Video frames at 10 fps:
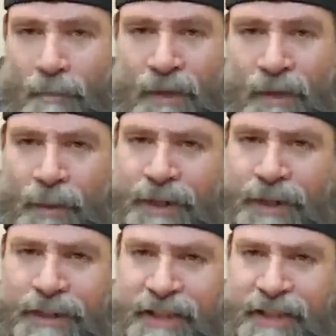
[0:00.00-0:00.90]
doing any
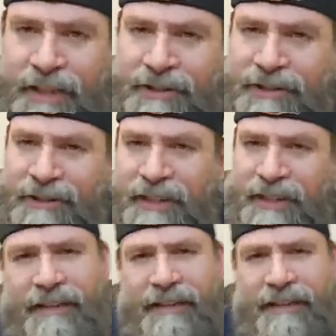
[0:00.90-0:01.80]
challenges just
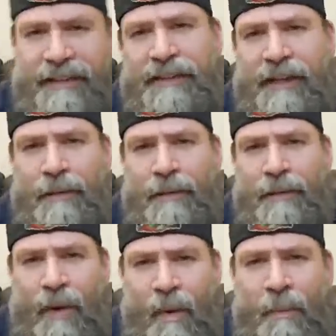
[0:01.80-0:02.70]
yet. I'm
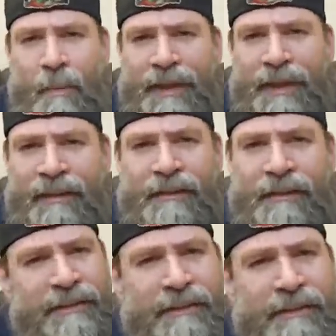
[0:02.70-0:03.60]
hoping. Did
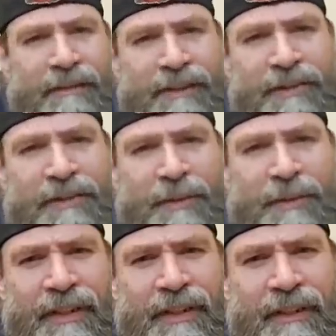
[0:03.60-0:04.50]
did you do
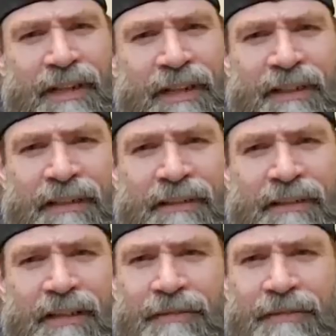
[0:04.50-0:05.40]
anything last night?
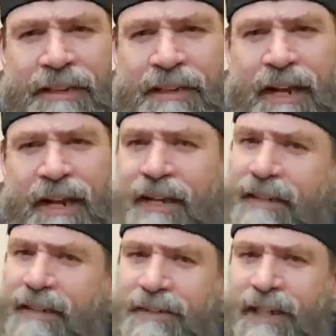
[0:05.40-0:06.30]
Enough? I did not. I didn't get
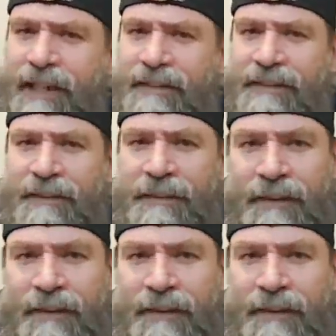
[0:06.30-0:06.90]
a chance to.